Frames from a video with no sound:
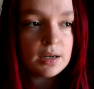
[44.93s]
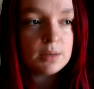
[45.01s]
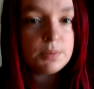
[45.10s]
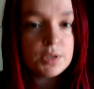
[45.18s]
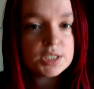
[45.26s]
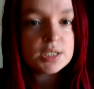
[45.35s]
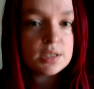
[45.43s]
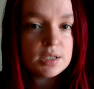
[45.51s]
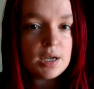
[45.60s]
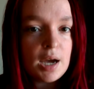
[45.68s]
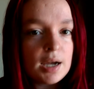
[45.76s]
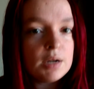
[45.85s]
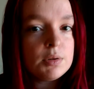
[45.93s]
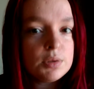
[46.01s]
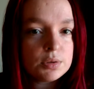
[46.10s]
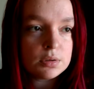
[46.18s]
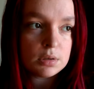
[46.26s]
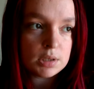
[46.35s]
Personally, I went
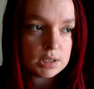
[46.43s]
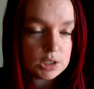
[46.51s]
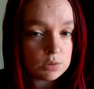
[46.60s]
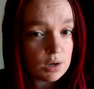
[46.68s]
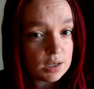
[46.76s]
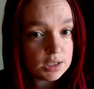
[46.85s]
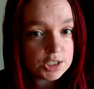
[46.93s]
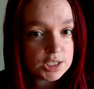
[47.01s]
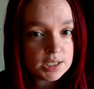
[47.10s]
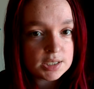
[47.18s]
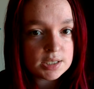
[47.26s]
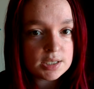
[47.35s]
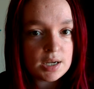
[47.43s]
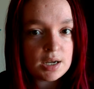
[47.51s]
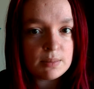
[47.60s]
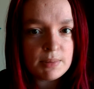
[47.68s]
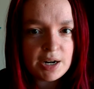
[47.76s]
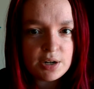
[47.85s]
through a neurologist.
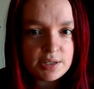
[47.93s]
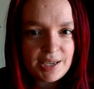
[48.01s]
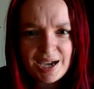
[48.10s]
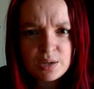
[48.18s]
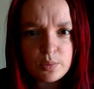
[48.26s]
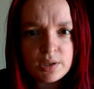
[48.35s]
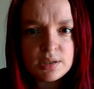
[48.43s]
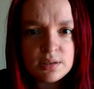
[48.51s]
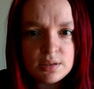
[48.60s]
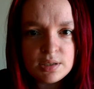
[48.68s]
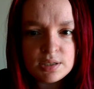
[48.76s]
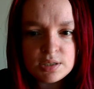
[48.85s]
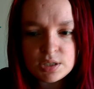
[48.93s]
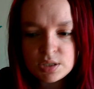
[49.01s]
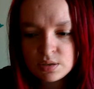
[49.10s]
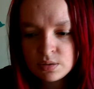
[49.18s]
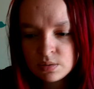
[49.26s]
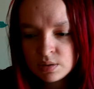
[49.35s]
I already had one, and
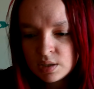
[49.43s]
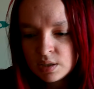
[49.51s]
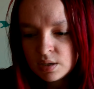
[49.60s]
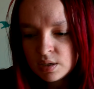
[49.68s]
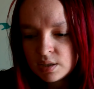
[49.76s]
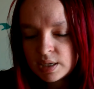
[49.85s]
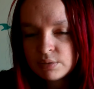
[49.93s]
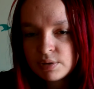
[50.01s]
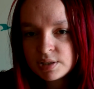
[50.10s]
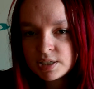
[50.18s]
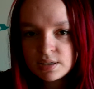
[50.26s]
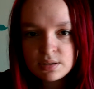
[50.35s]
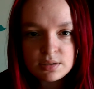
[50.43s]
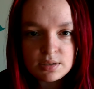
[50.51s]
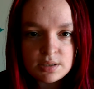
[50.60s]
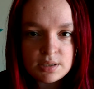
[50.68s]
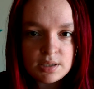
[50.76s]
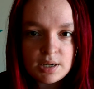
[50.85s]
I
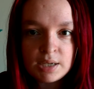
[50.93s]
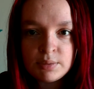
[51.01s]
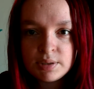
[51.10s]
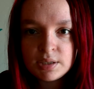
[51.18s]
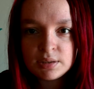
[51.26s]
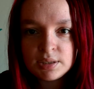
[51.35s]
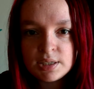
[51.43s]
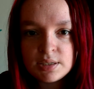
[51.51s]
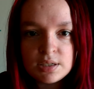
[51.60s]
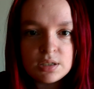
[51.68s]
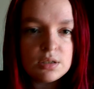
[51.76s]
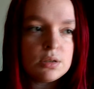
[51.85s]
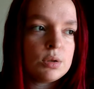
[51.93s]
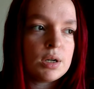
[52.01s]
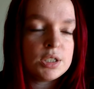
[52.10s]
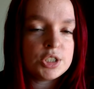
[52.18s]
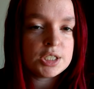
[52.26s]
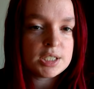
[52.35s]
read online that
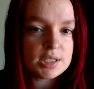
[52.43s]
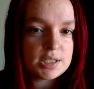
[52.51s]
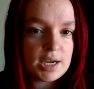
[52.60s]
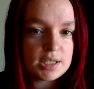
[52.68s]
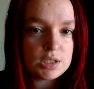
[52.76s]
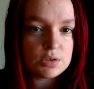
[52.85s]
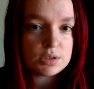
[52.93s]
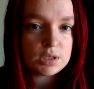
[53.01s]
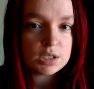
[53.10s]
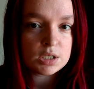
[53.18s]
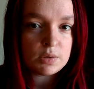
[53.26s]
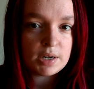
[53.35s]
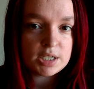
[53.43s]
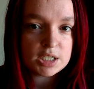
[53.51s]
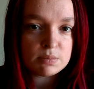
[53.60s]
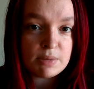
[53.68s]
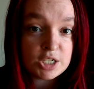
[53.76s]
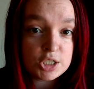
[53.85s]
neurologists can diagnose it, so I just
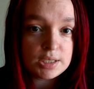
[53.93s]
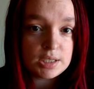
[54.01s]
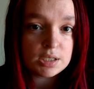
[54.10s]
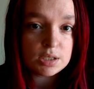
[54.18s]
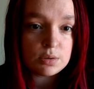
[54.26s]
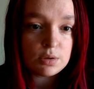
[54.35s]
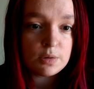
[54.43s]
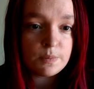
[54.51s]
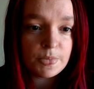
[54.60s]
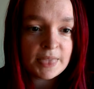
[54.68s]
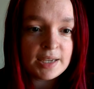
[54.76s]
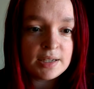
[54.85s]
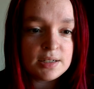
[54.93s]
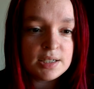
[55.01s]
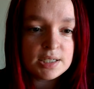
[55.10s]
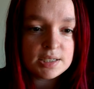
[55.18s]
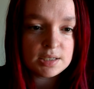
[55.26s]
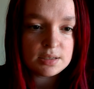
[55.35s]
mentioned it to him, and he
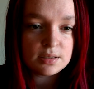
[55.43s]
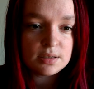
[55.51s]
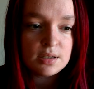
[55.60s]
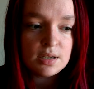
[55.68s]
did.